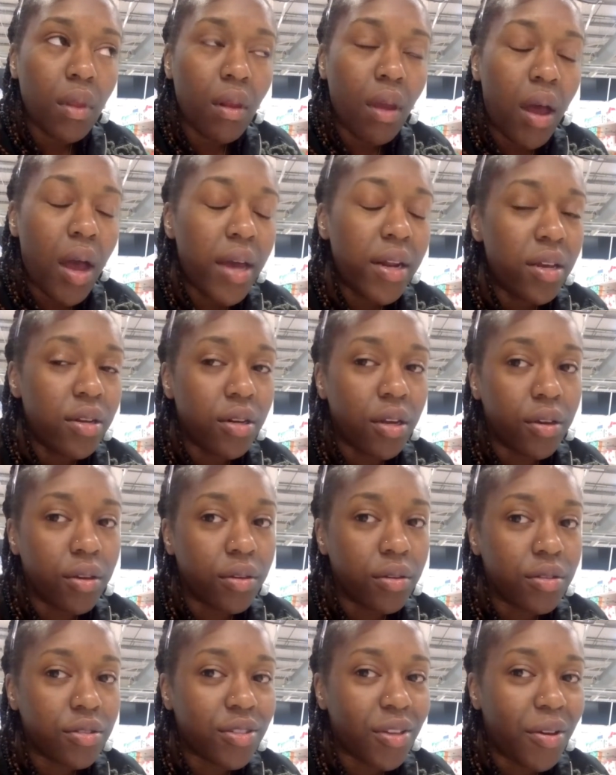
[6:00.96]
I don't know.
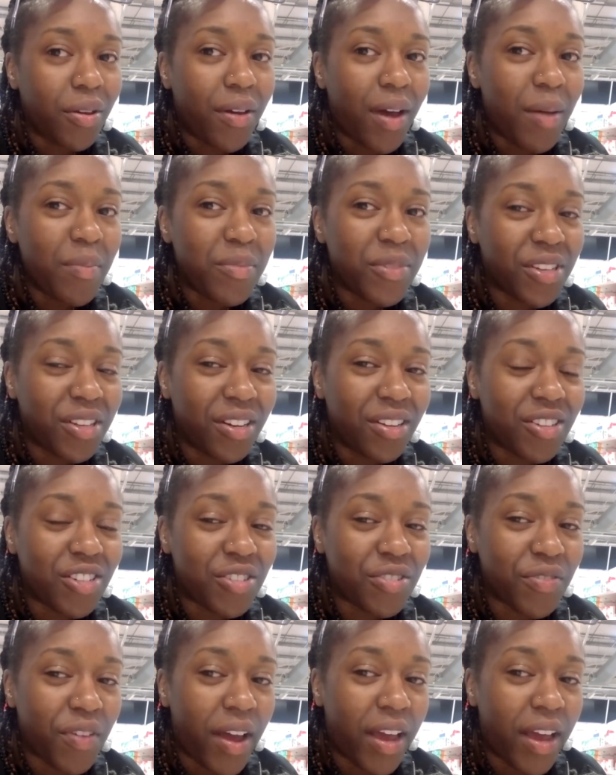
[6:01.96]
So I'm just going to try